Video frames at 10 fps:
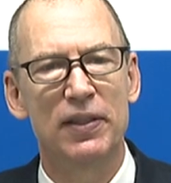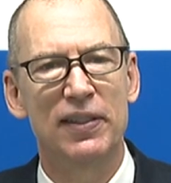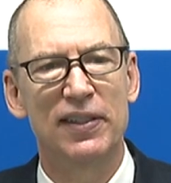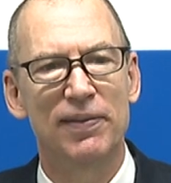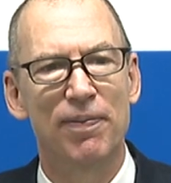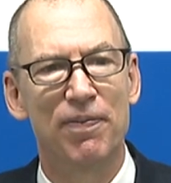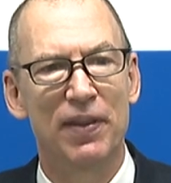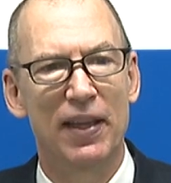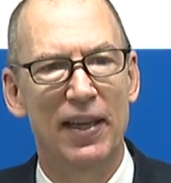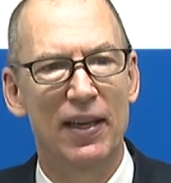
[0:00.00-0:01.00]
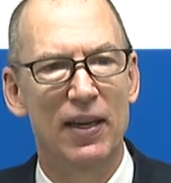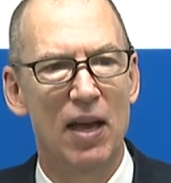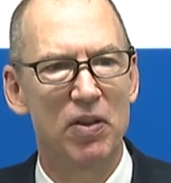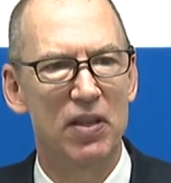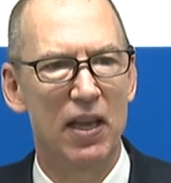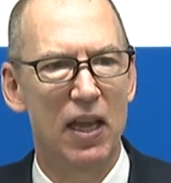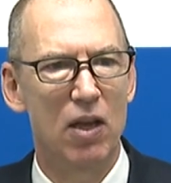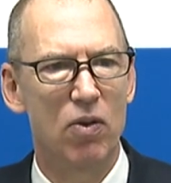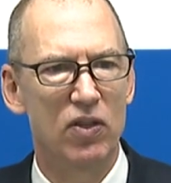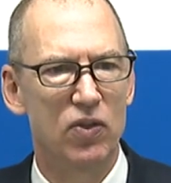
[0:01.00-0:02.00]
And happy to take
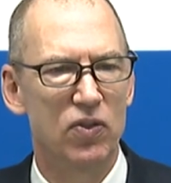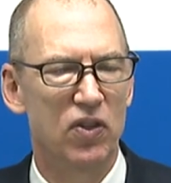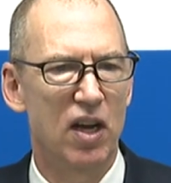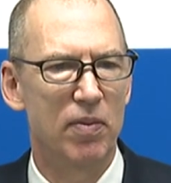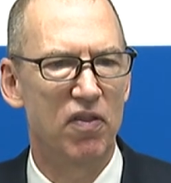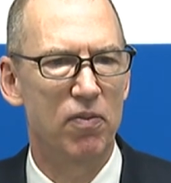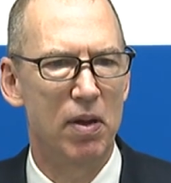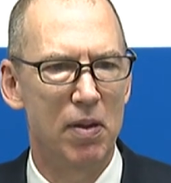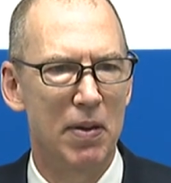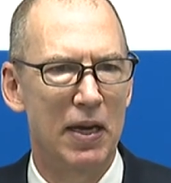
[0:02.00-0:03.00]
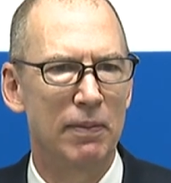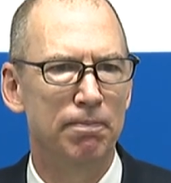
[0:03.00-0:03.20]
any questions or comments from anybody.